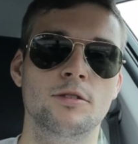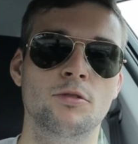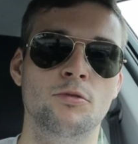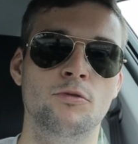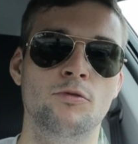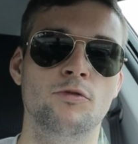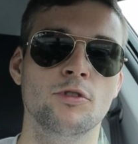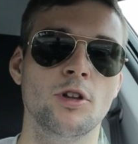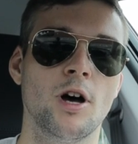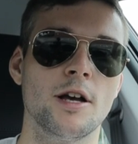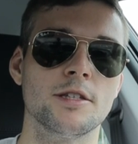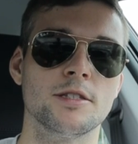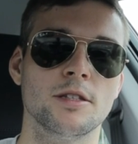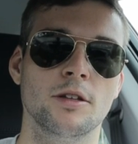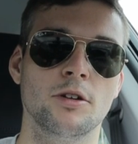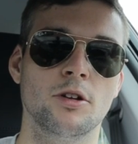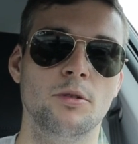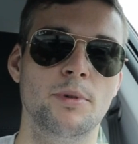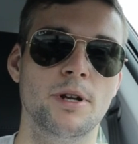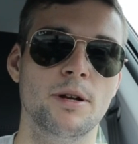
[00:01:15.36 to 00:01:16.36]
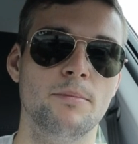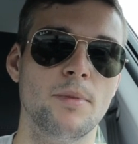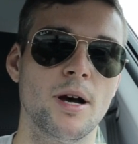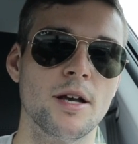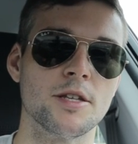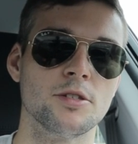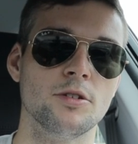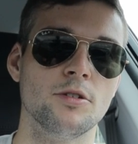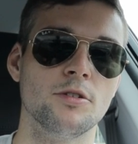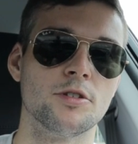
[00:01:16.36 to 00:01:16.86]
You've lost a little bit of
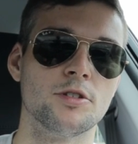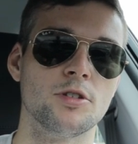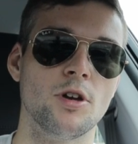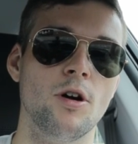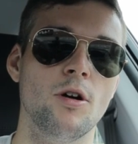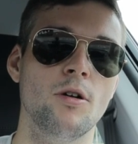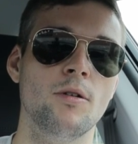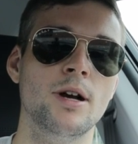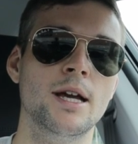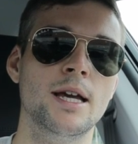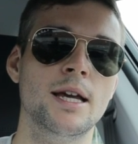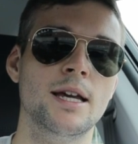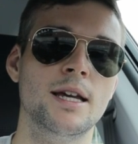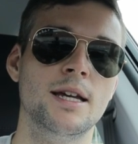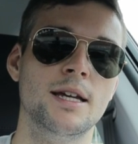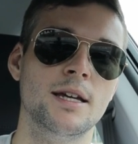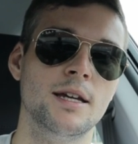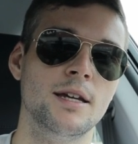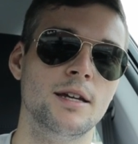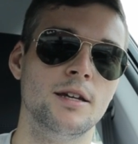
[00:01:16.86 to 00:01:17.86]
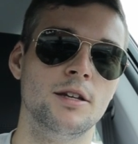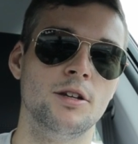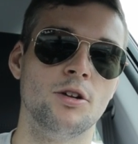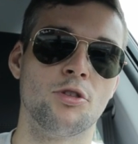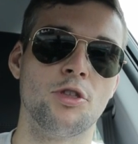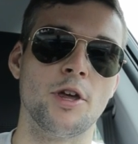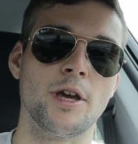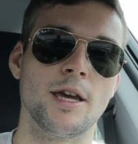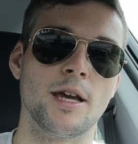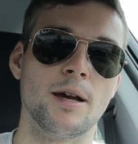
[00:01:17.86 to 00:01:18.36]
muscle, so
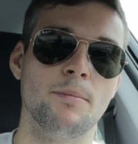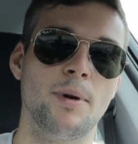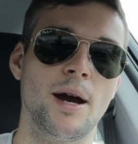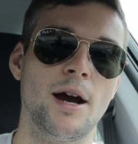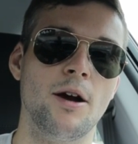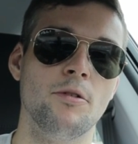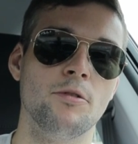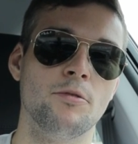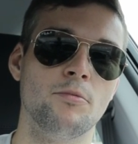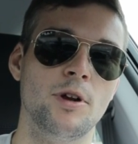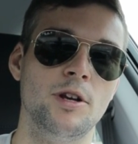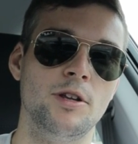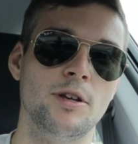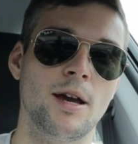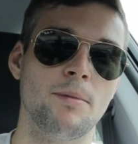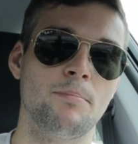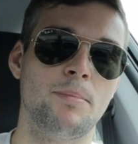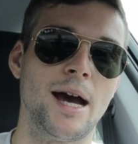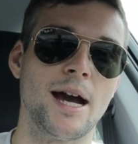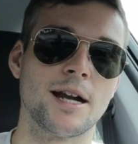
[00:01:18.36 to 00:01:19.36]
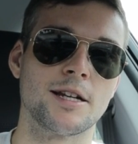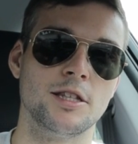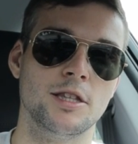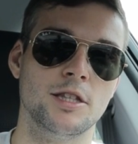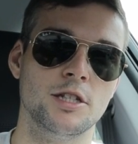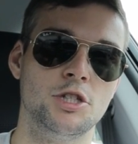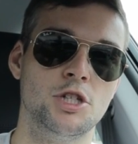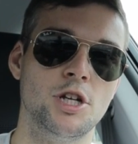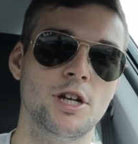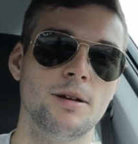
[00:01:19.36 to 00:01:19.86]
you're thinking about when you get back to
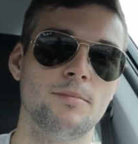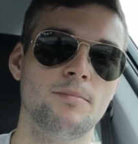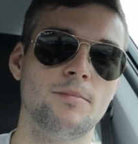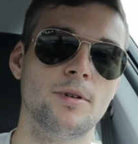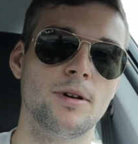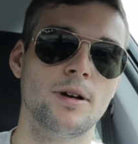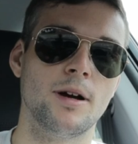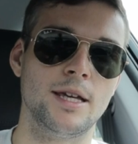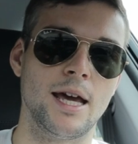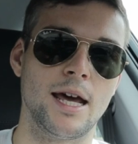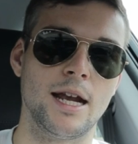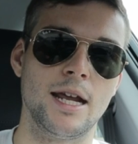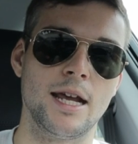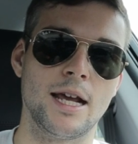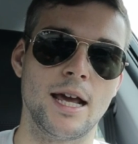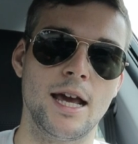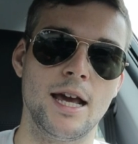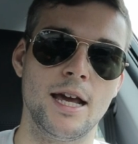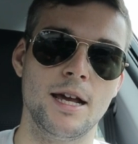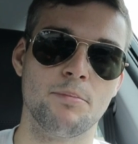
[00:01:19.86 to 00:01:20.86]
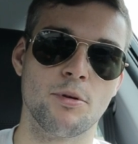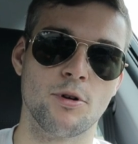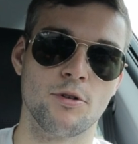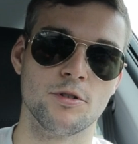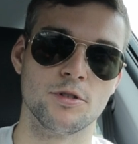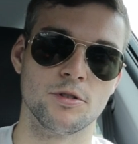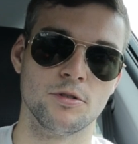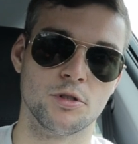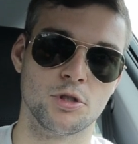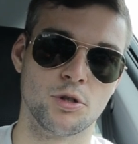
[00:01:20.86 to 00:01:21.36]
the gym, getting a
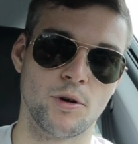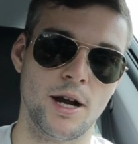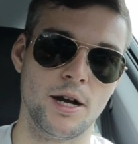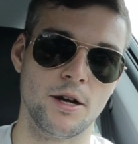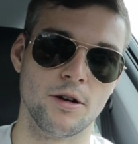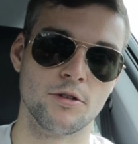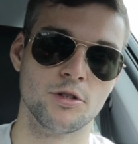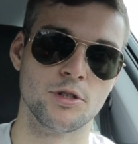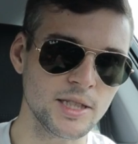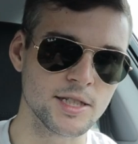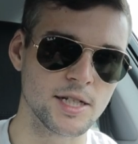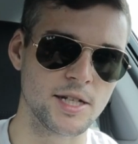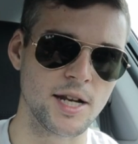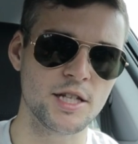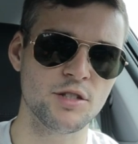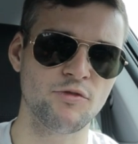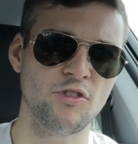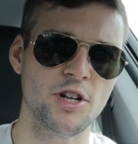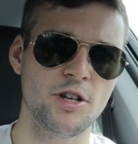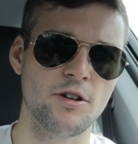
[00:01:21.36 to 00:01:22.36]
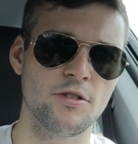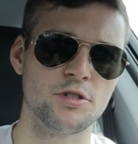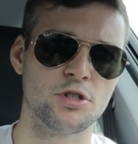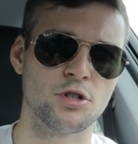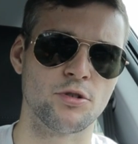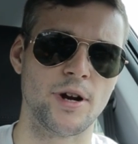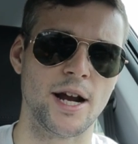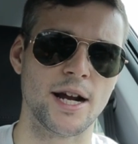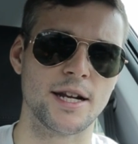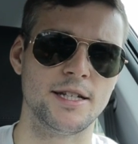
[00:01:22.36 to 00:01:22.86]
personal trainer. Today's video is
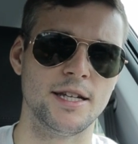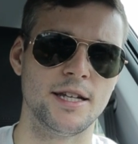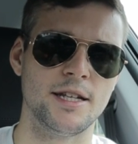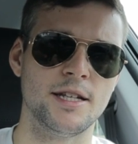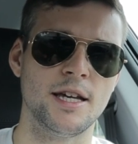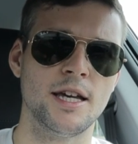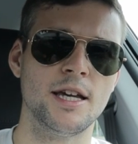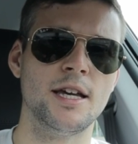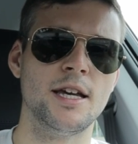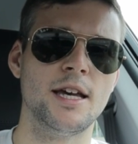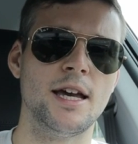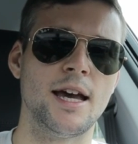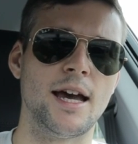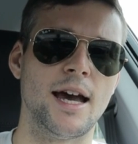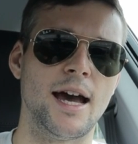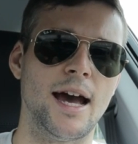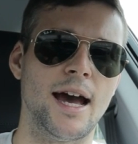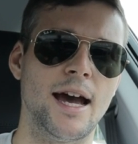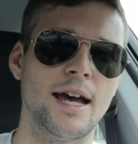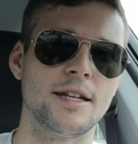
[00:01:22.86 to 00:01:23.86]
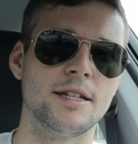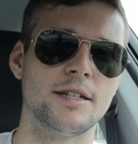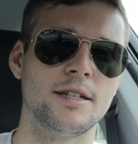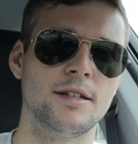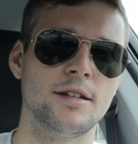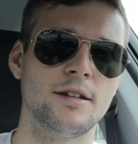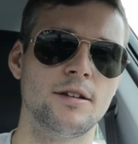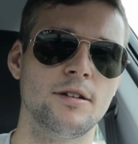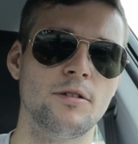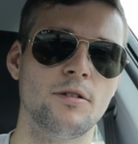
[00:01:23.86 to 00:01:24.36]
directed at
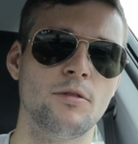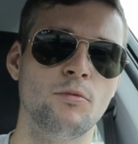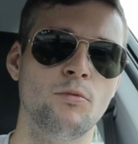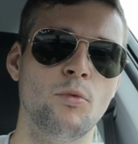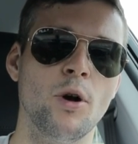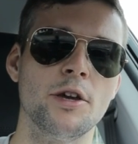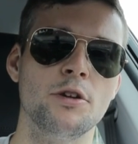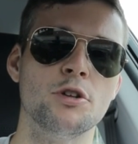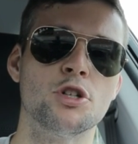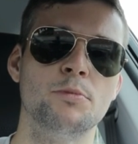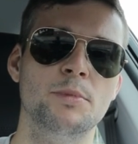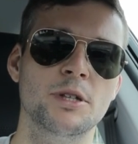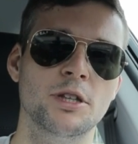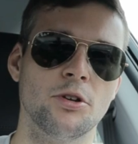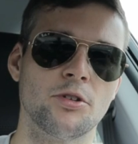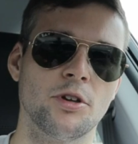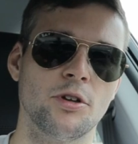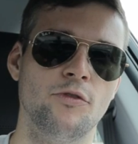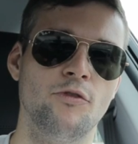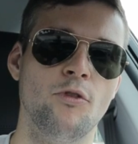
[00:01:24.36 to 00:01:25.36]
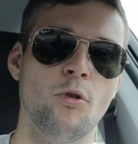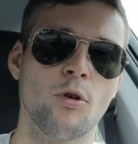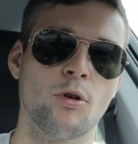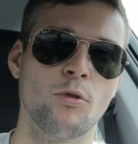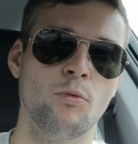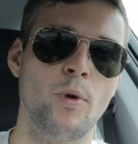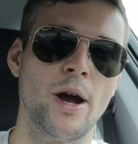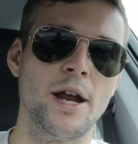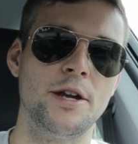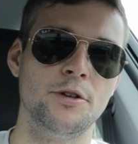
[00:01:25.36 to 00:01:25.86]
what you should be looking
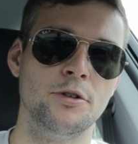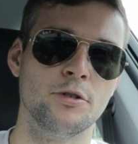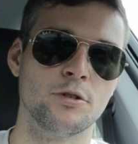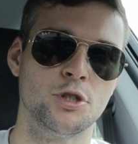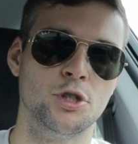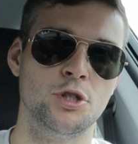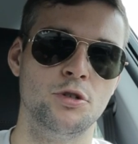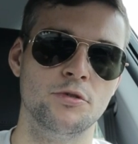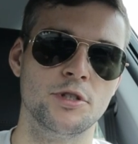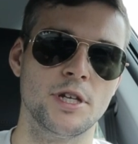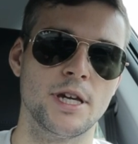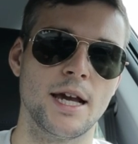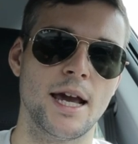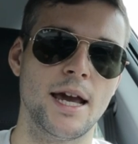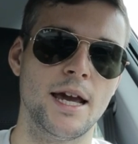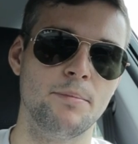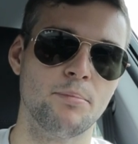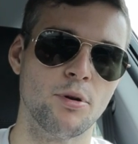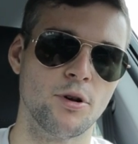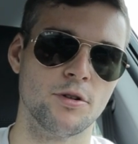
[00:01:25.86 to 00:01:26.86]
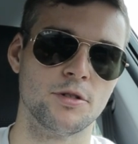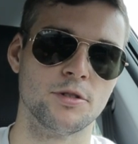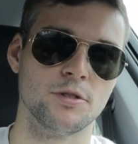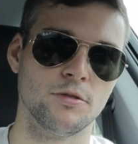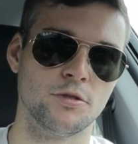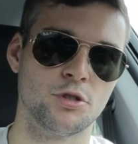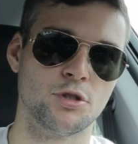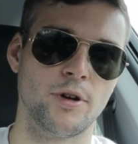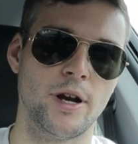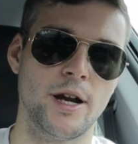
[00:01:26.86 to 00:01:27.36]
for when you're choosing a
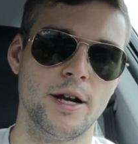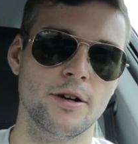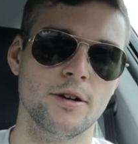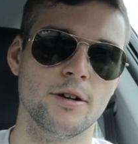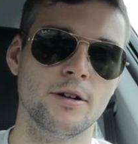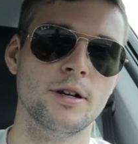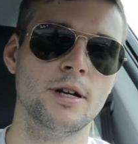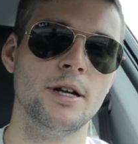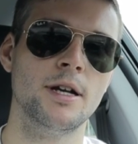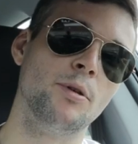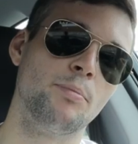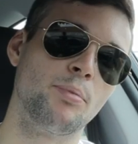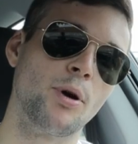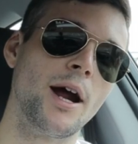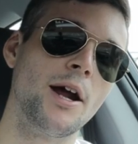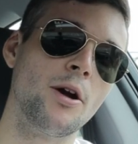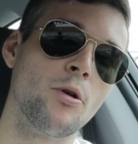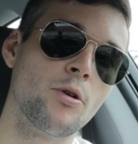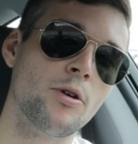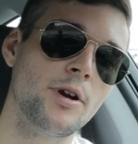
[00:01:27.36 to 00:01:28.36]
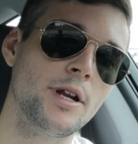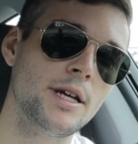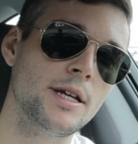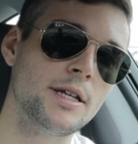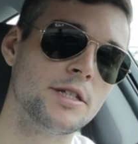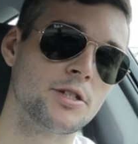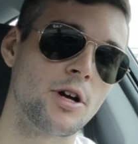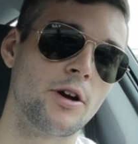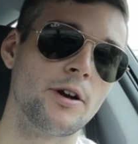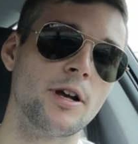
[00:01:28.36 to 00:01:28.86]
personal trainer. The
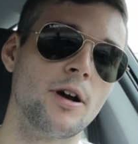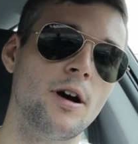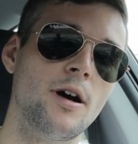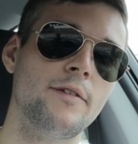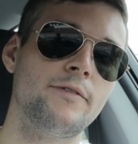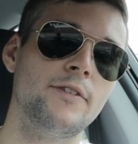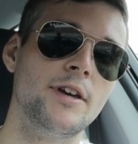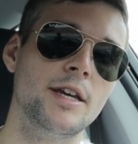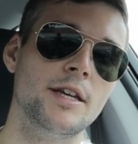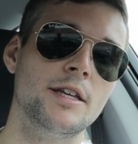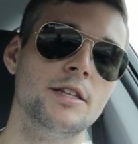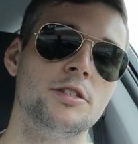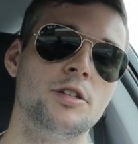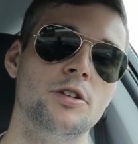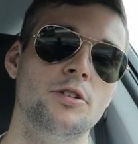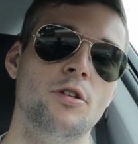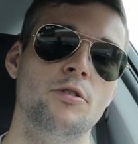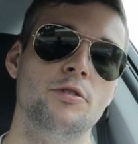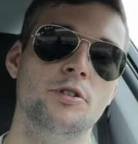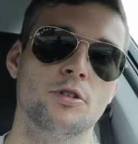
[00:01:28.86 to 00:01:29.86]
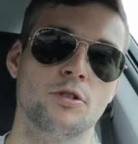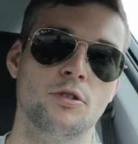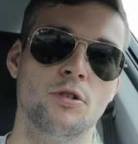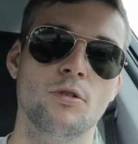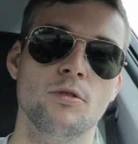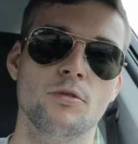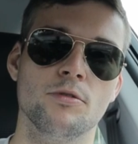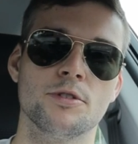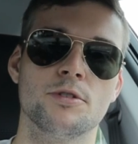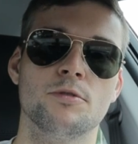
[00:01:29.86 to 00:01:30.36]
priority starting off is to know your
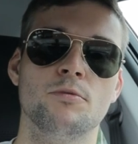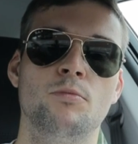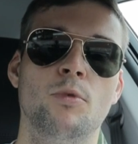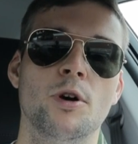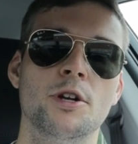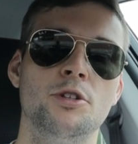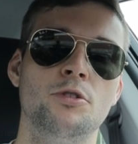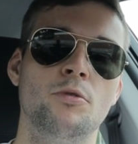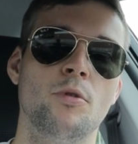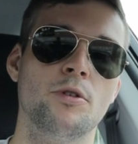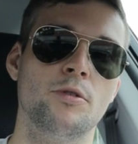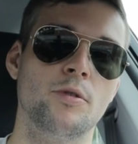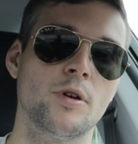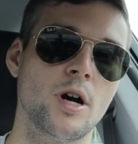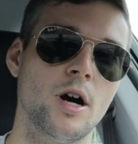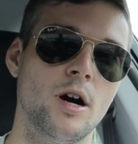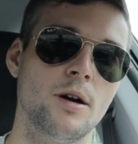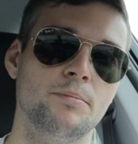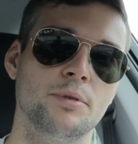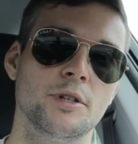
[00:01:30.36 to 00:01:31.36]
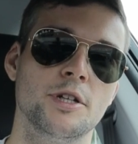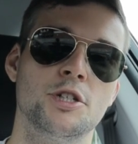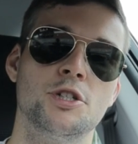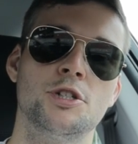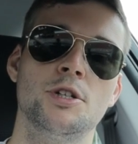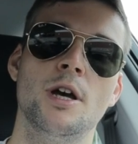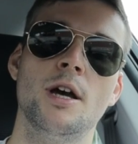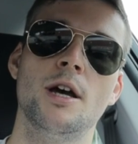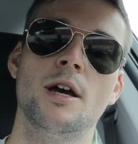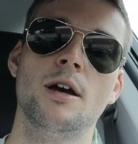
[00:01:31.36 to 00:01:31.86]
goals. What do you want to
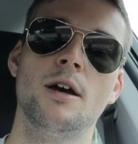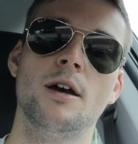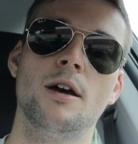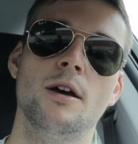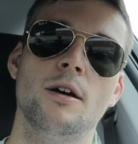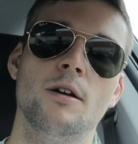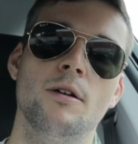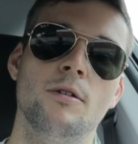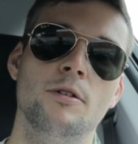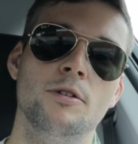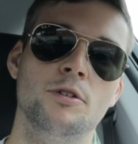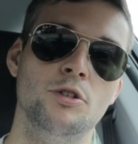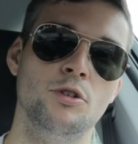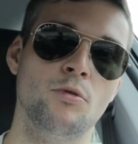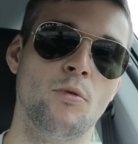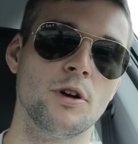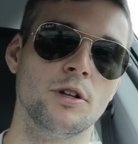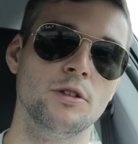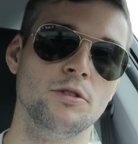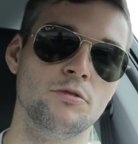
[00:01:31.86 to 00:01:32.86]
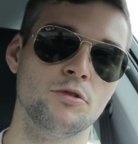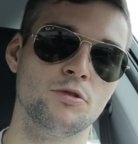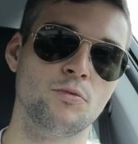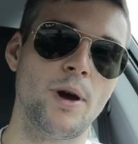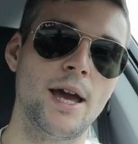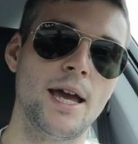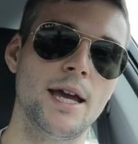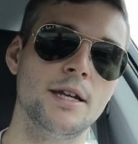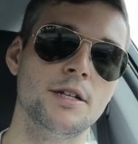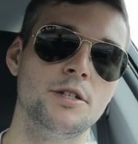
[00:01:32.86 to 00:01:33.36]
accomplish? Do you want to lose
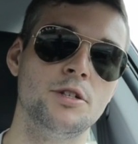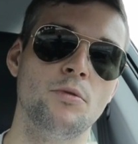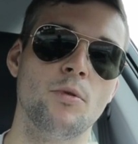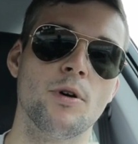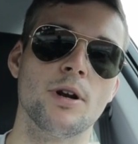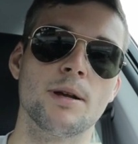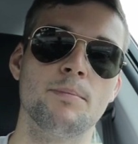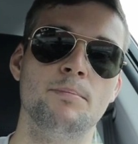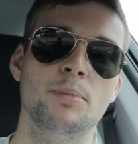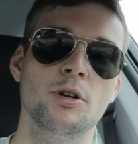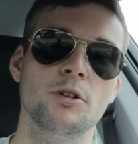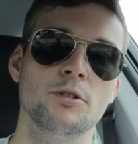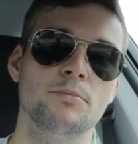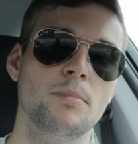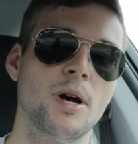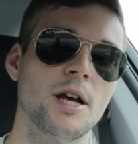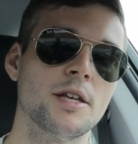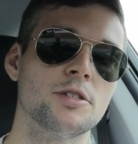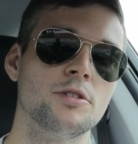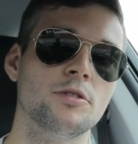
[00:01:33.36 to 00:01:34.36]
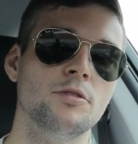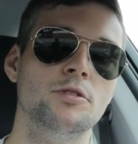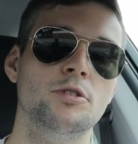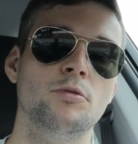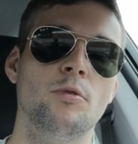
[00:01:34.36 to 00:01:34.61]
weight? Do you want to build muscle?